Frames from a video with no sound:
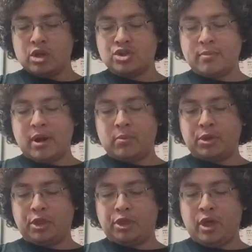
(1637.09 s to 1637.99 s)
Strum down
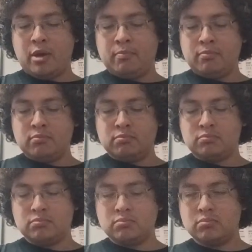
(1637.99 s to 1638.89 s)
with the thumb,
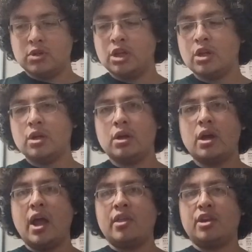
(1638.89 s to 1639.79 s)

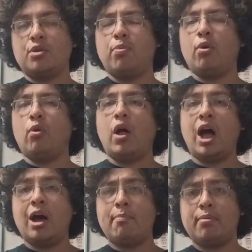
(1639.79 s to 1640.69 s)
and then you pull
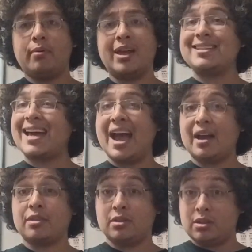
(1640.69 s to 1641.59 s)
up and
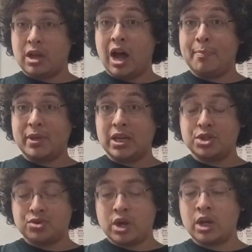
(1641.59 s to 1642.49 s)
tag the top E
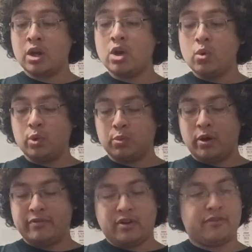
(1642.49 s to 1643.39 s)
string with
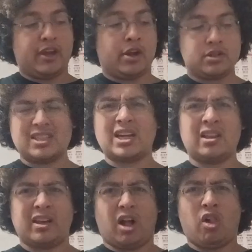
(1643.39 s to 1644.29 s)
one of your fingers. It's
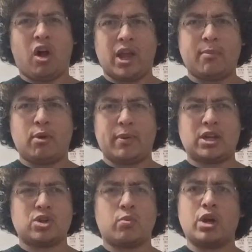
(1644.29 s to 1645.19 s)
kind of like a claw hammer
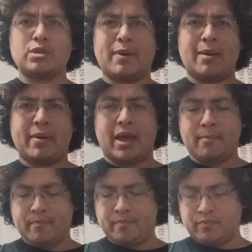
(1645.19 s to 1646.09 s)
banjo works. Bam, bam.